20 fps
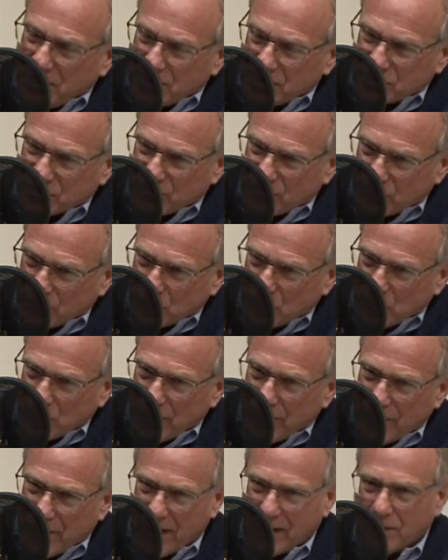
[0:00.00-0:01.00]
a piece of
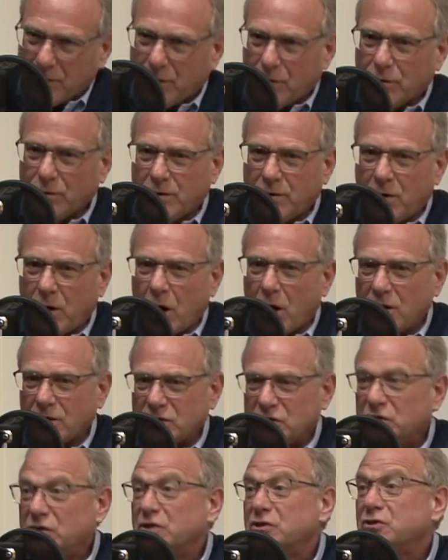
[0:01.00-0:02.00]
food that could
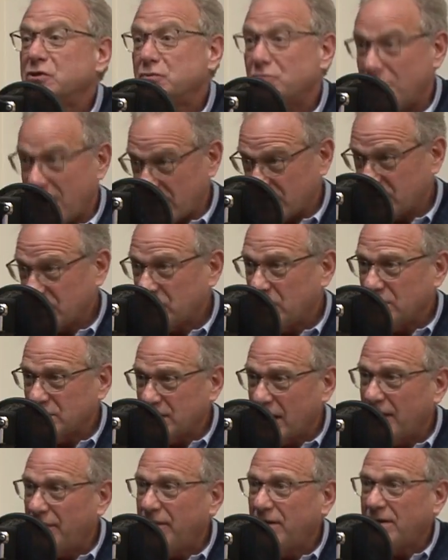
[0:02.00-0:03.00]
cause distress.
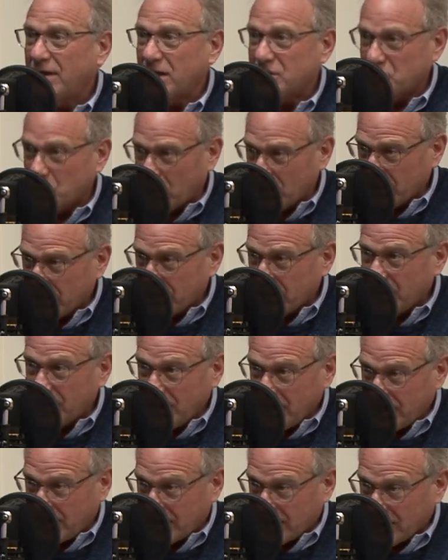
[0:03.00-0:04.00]
Because I think that's one of the
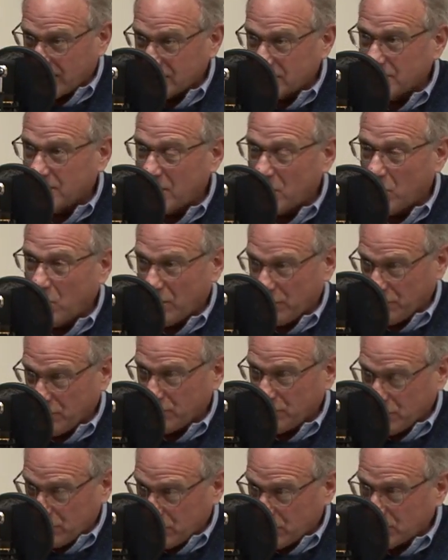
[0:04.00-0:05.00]
neat things about what
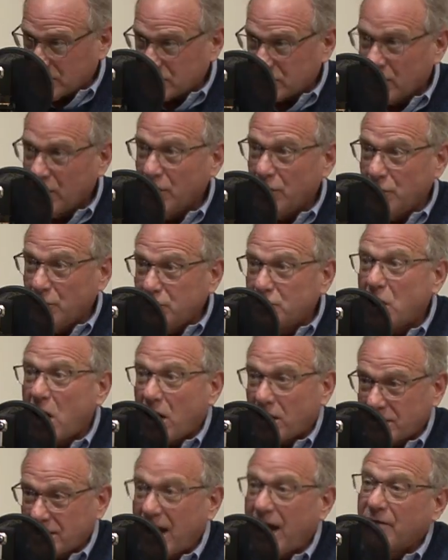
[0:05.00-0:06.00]
you do is you
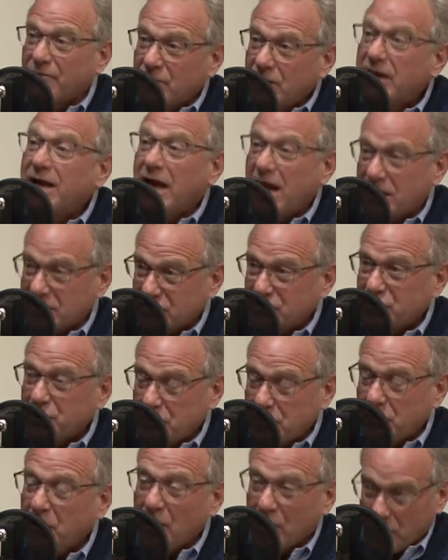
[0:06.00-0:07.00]
talk to every guest
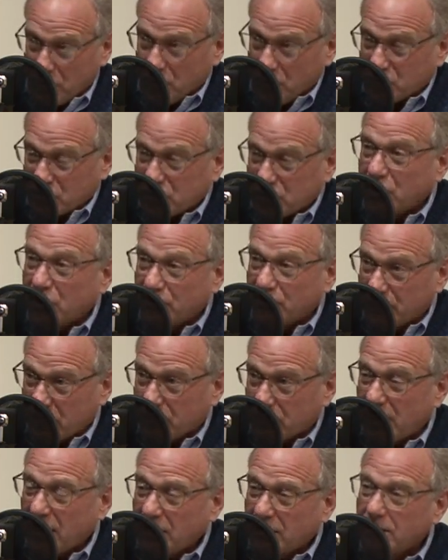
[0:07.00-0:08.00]
you serve,
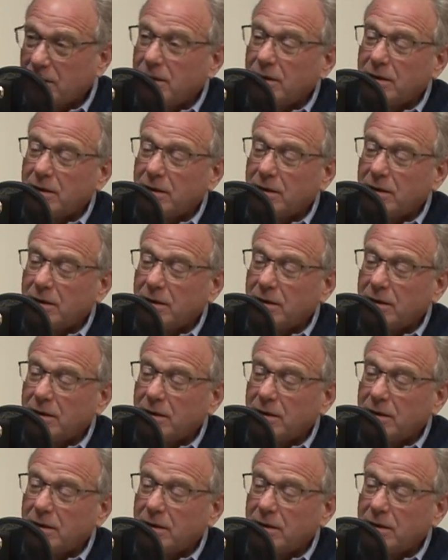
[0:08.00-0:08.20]
correct?